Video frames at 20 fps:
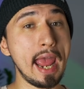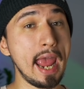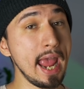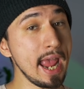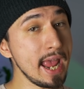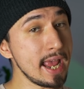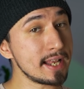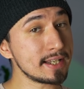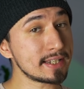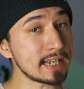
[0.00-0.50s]

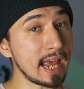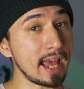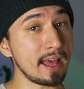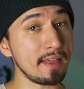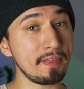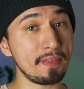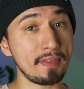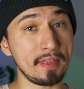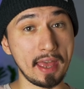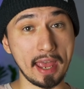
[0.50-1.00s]
And
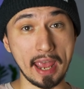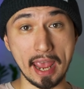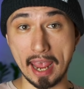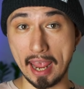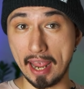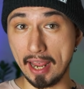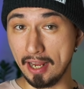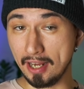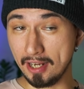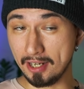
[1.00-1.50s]
at
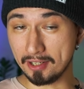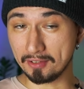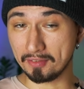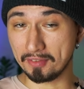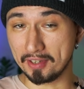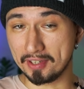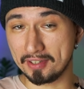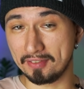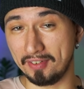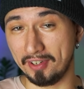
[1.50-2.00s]
the end
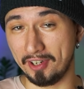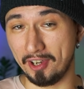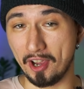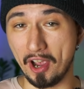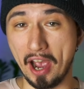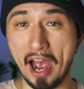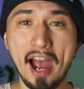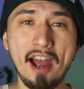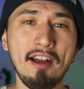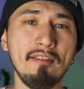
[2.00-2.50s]
of this
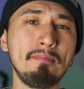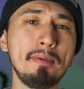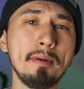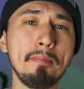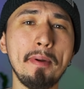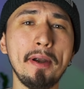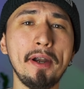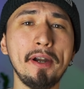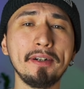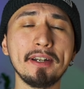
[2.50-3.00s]
video, I've
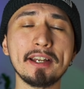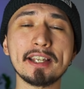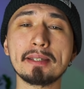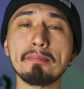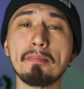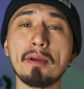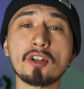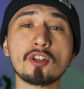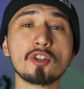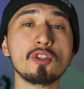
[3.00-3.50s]
prepared a
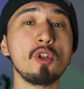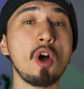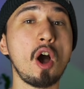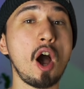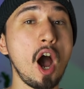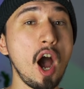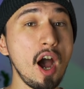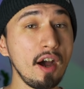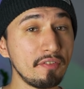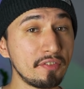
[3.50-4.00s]
special
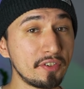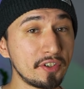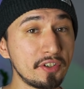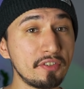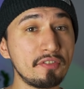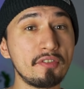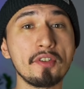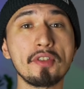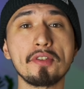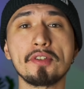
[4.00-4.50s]

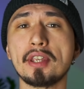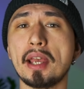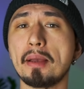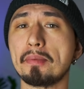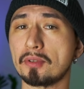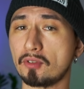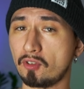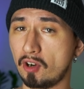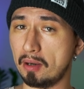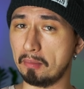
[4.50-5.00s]
offer for the
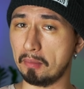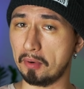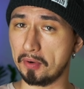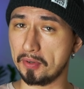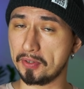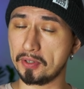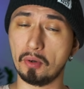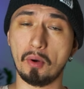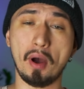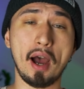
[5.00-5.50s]

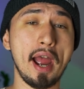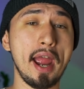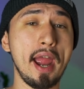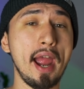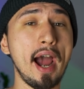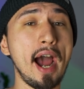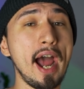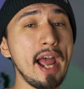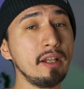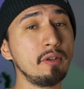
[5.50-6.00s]
subscribers, so I
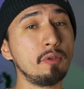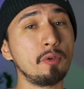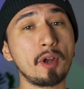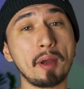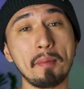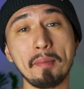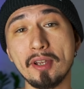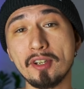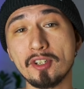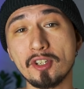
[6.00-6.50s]
highly
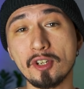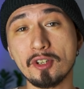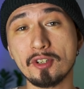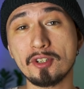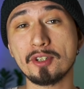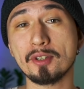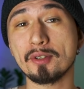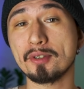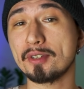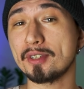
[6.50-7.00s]
recommend you
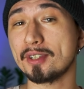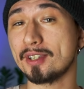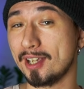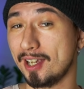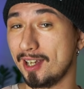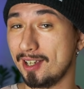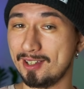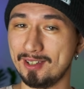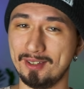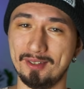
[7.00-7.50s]
to
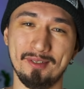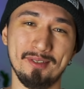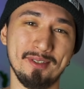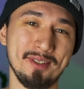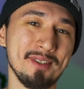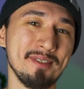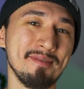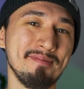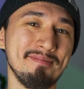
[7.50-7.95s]
stay tuned.